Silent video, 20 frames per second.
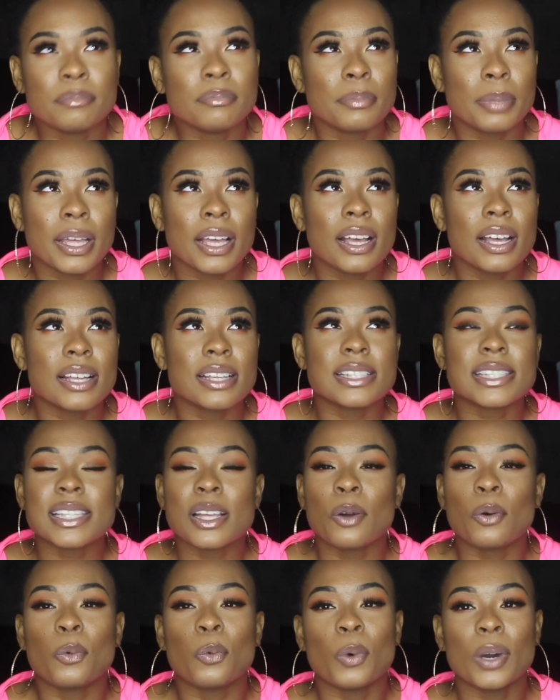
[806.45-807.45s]
because
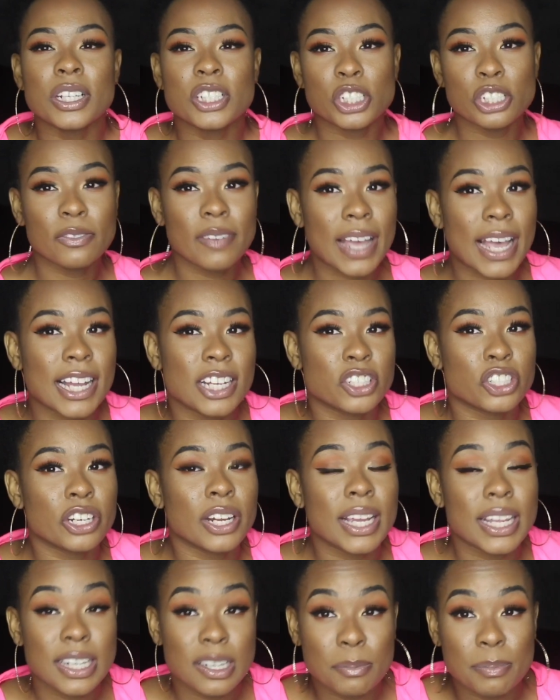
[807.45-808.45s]
once you've had your
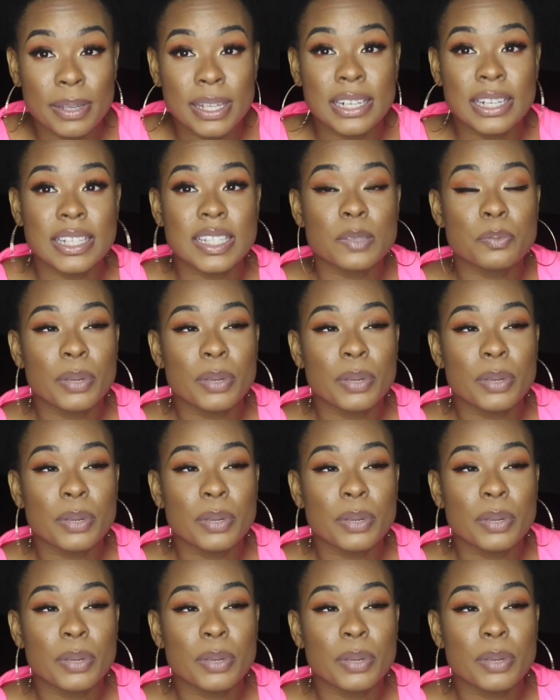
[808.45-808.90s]
independence